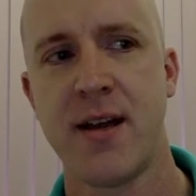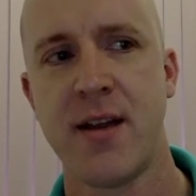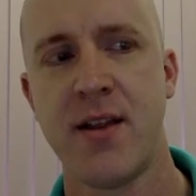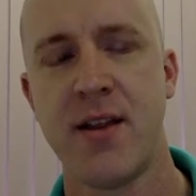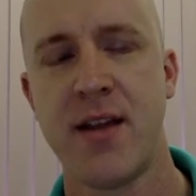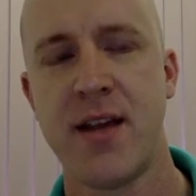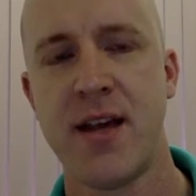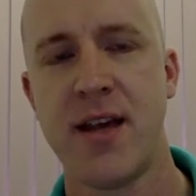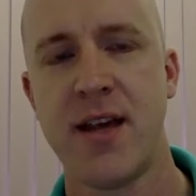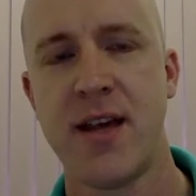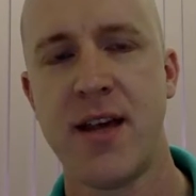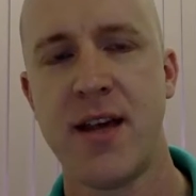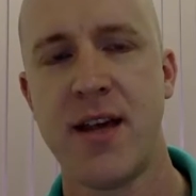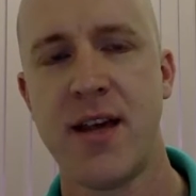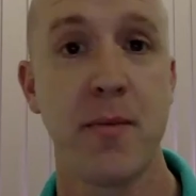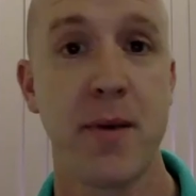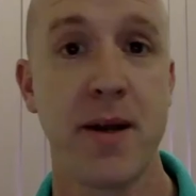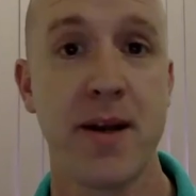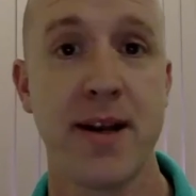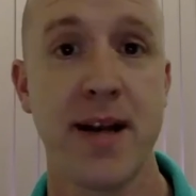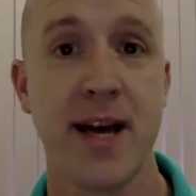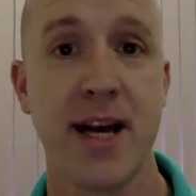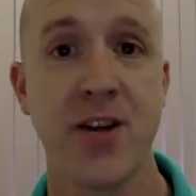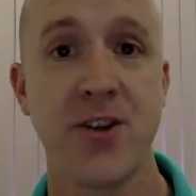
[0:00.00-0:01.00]
the
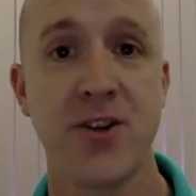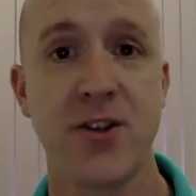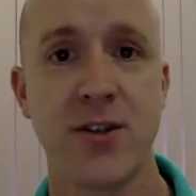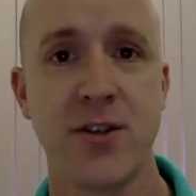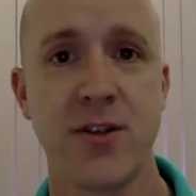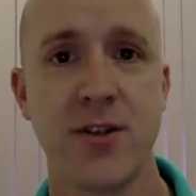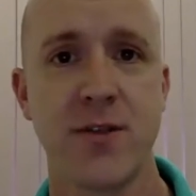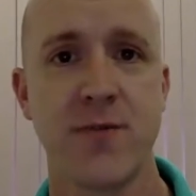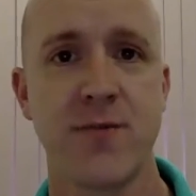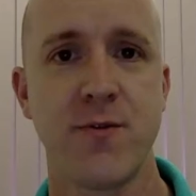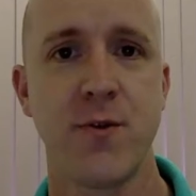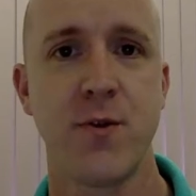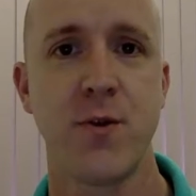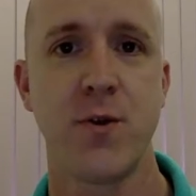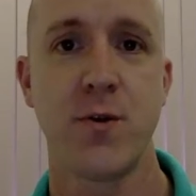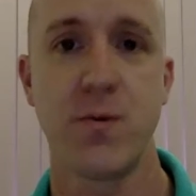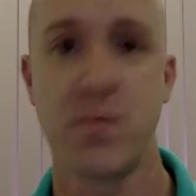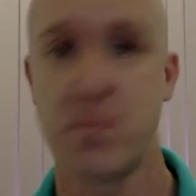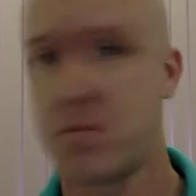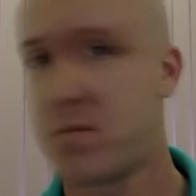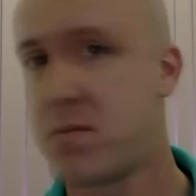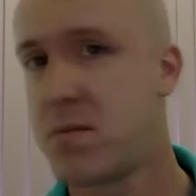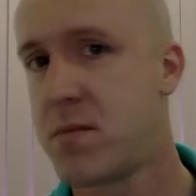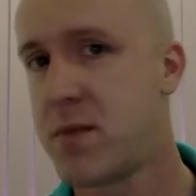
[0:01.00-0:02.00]
recommendations for
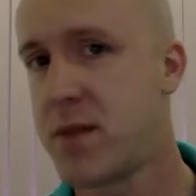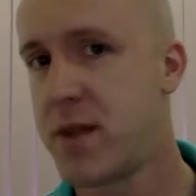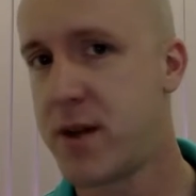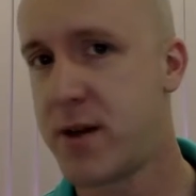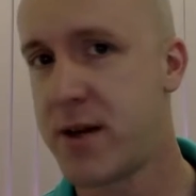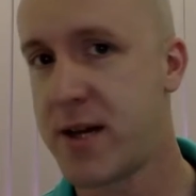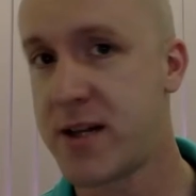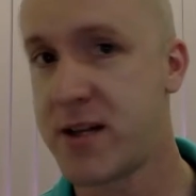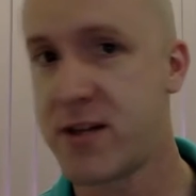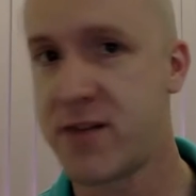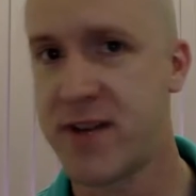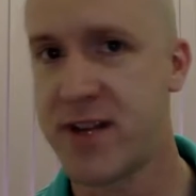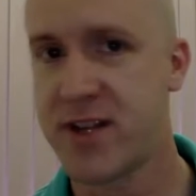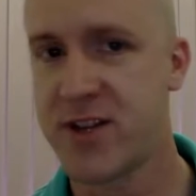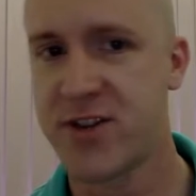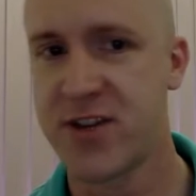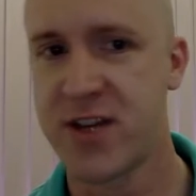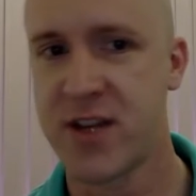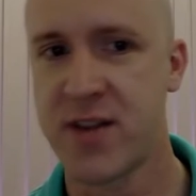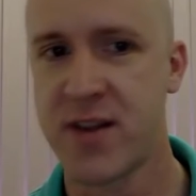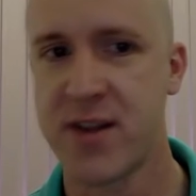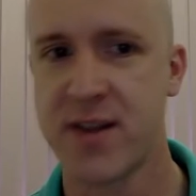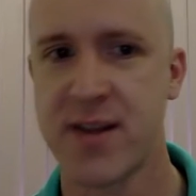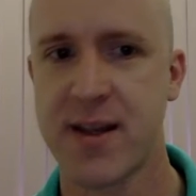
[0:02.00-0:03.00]
you know
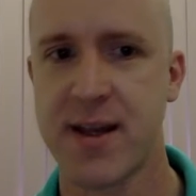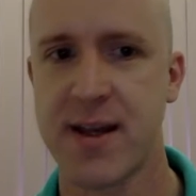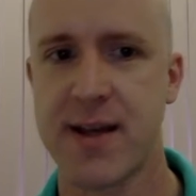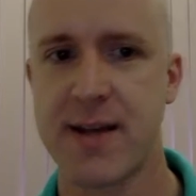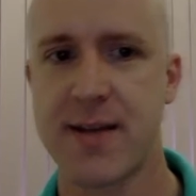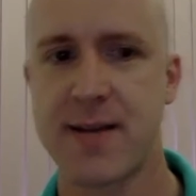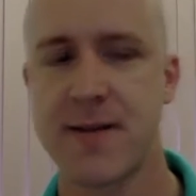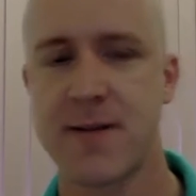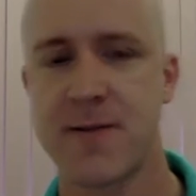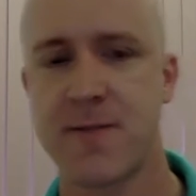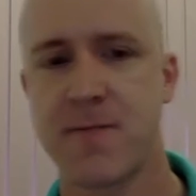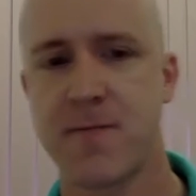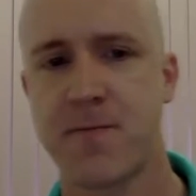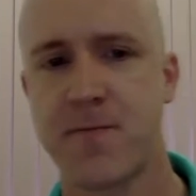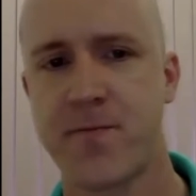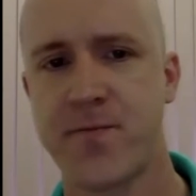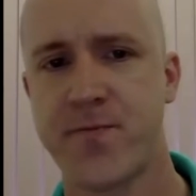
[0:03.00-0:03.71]
intervention in this case.